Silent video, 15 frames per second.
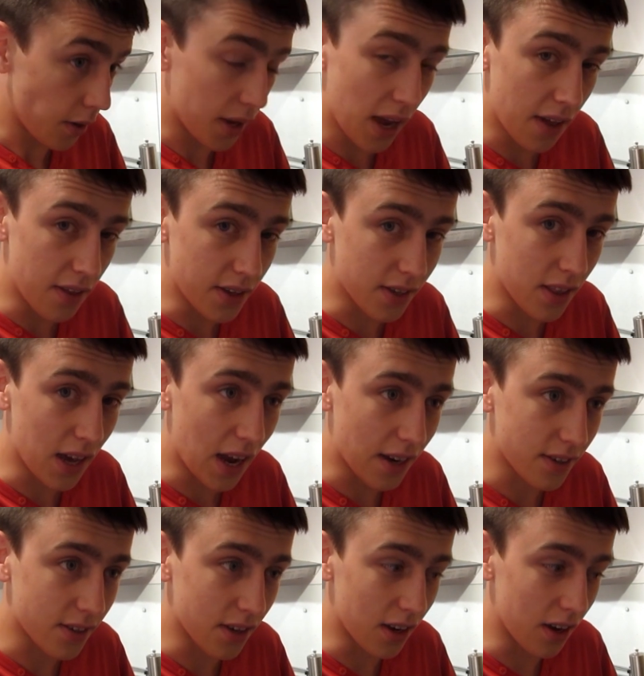yeah, there's
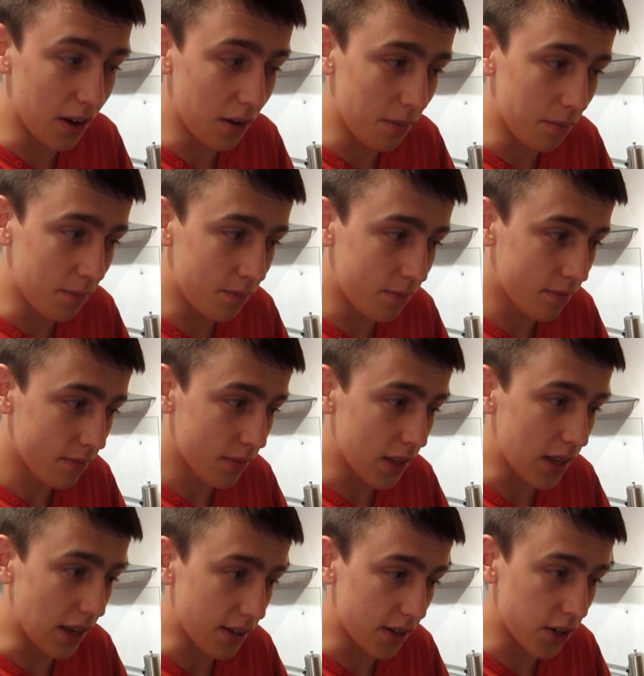that.
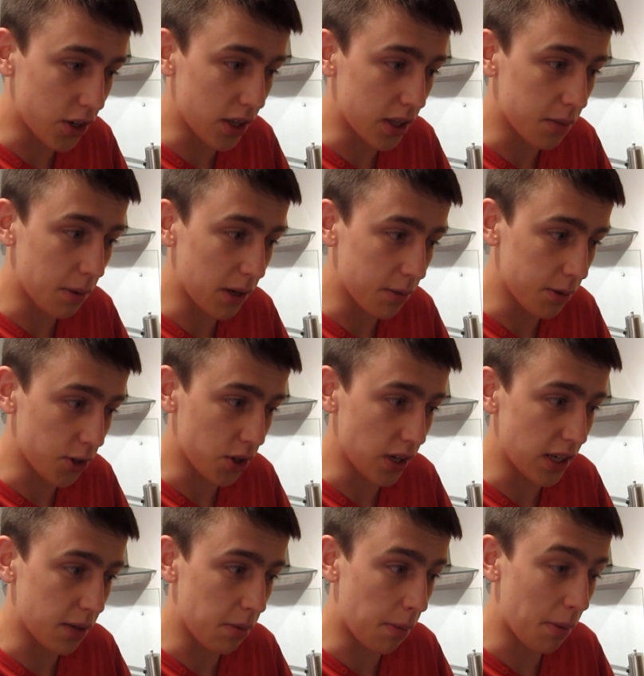Essentially the space mission
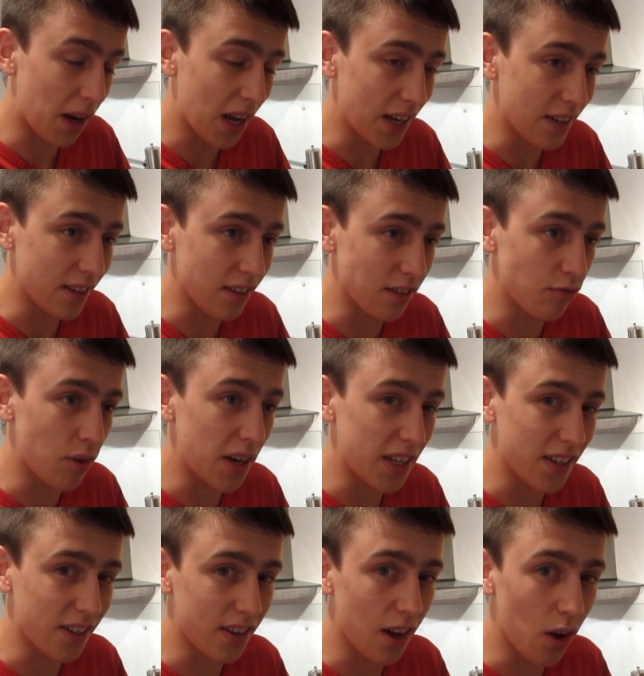needs to be planned and ready
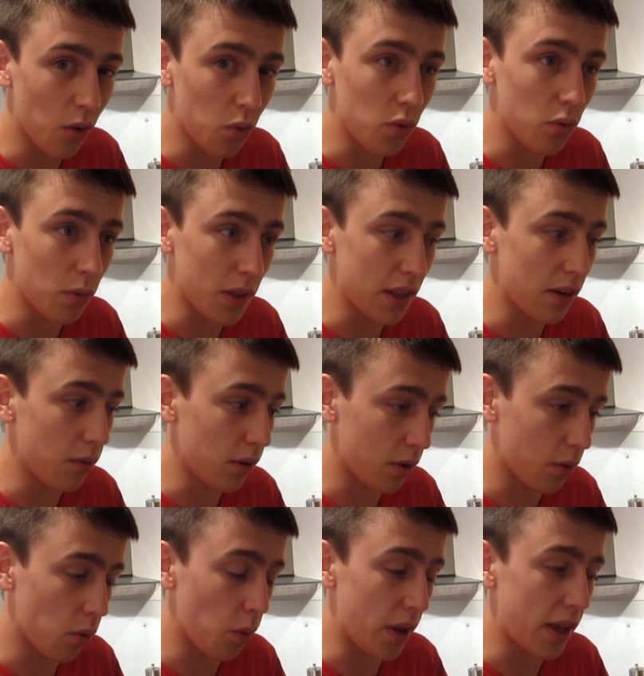to go within
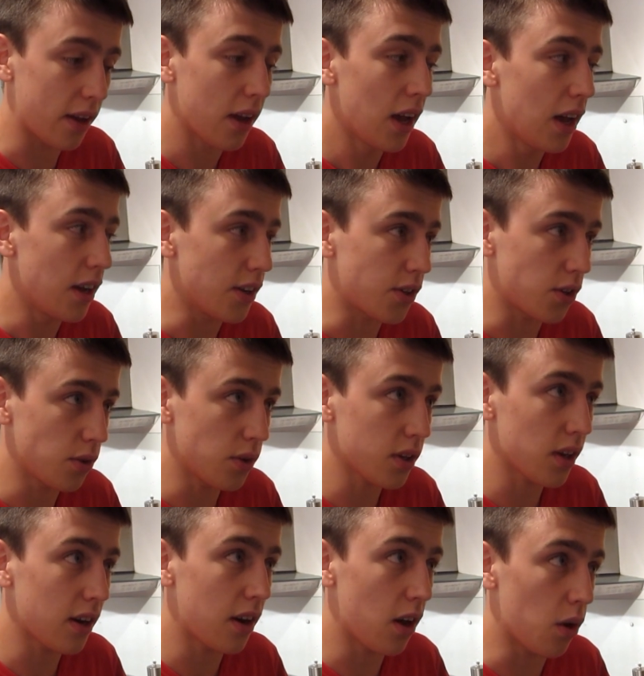like a week. As soon as
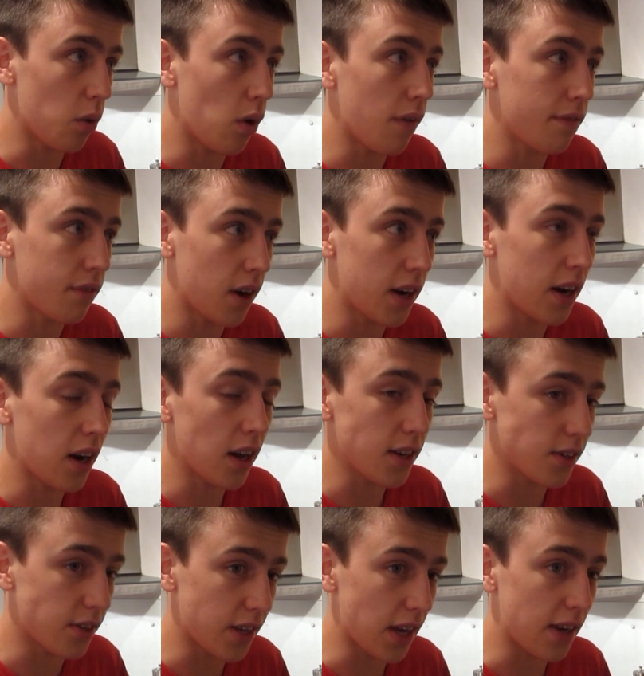I know a
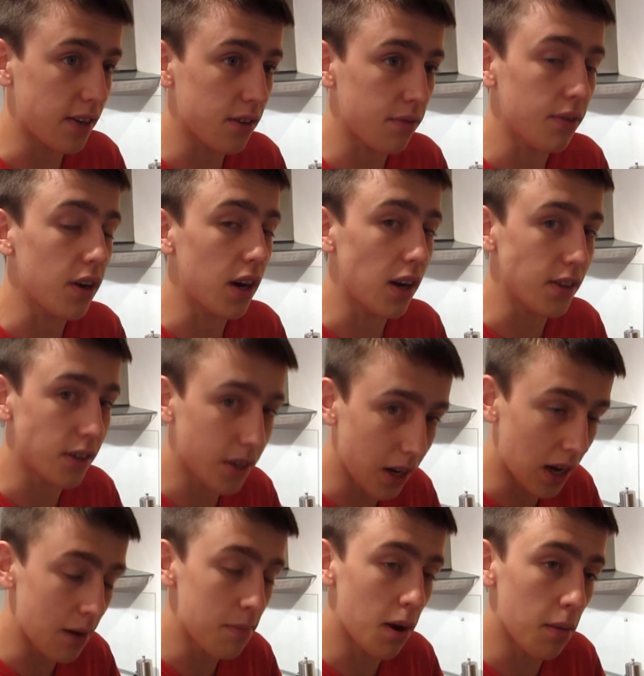finalised date, a finalised
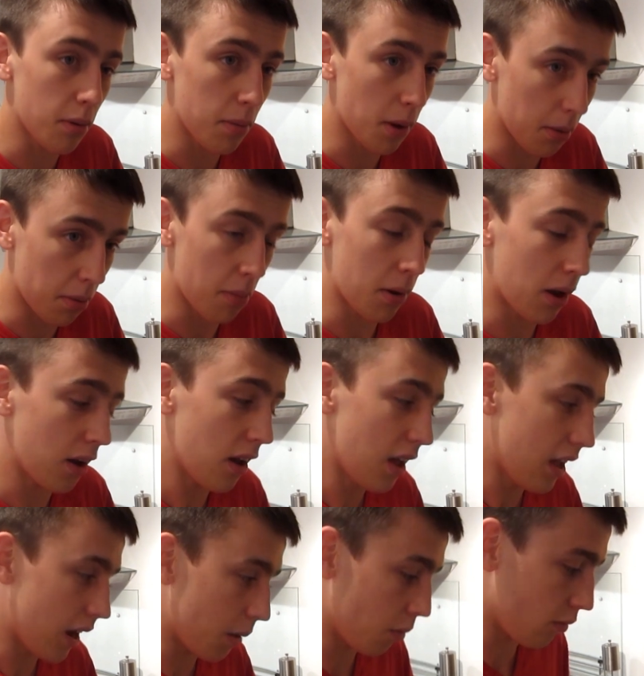time, blah, blah, blah, blah, blah,
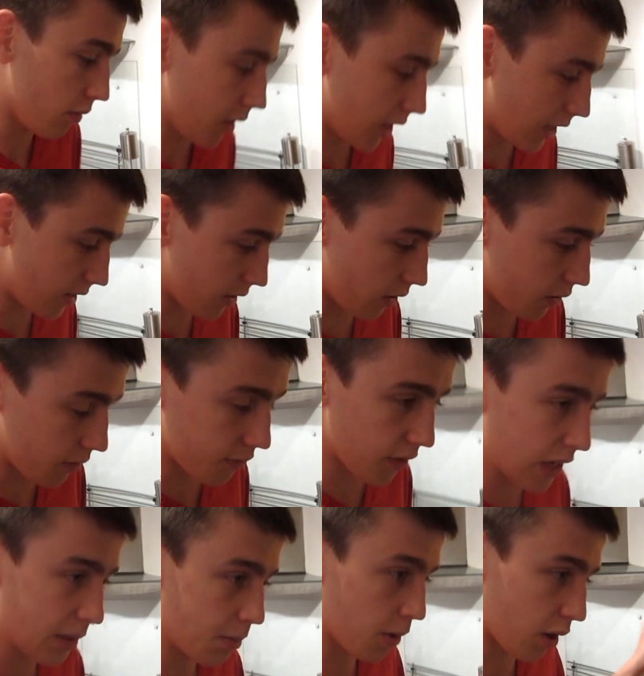I will release it onto
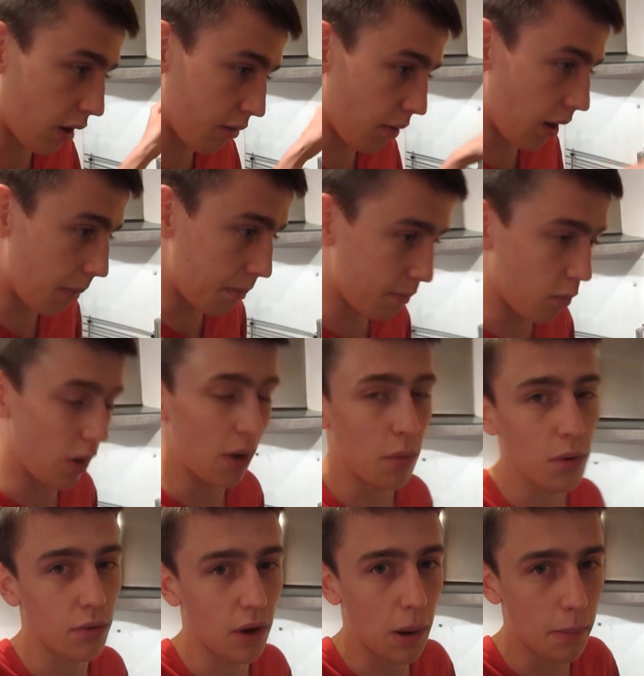Facebook. I
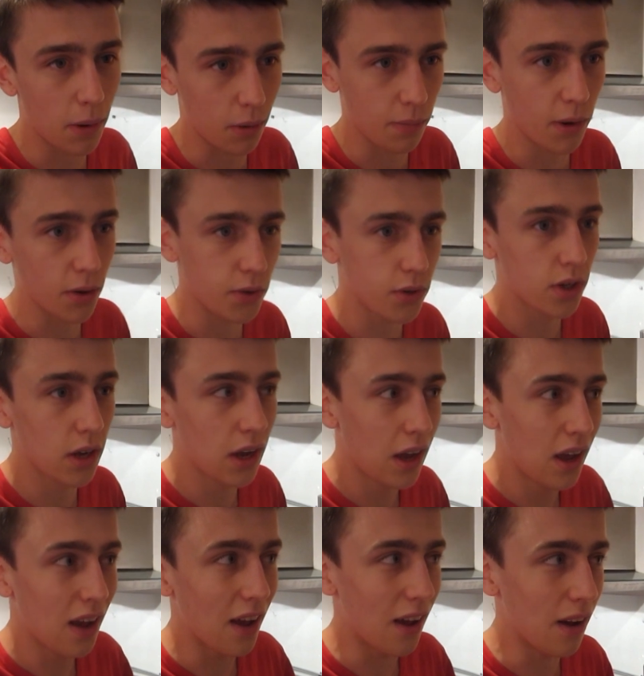won't write a blog post.
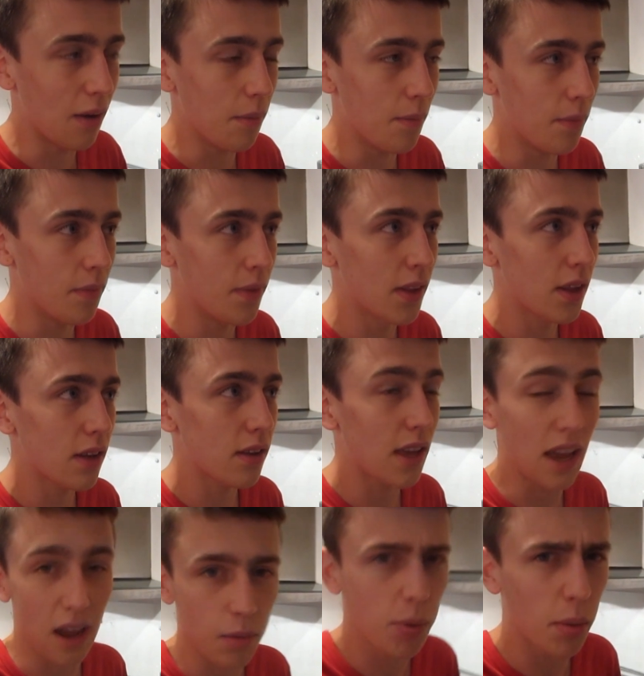
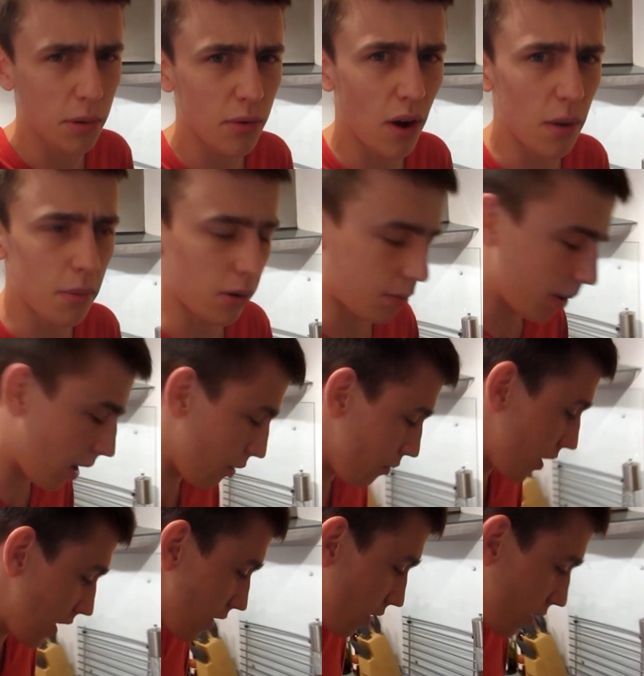I'll probably write a blog post. I'll
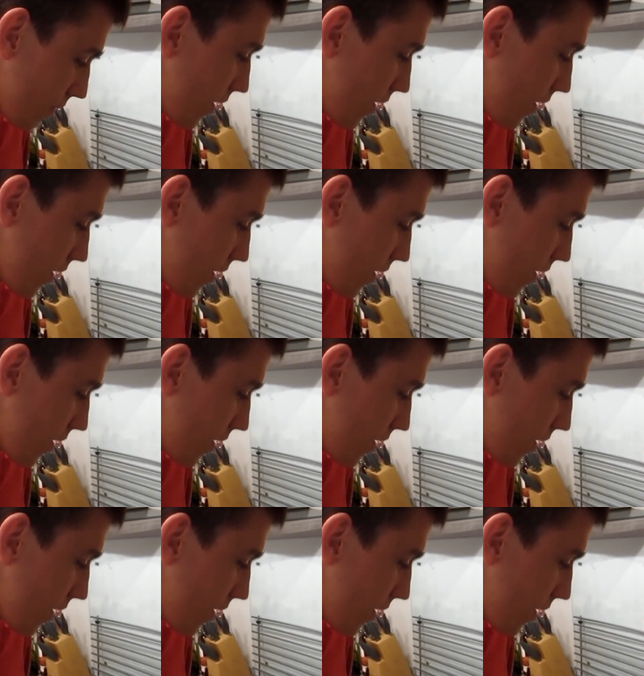release it onto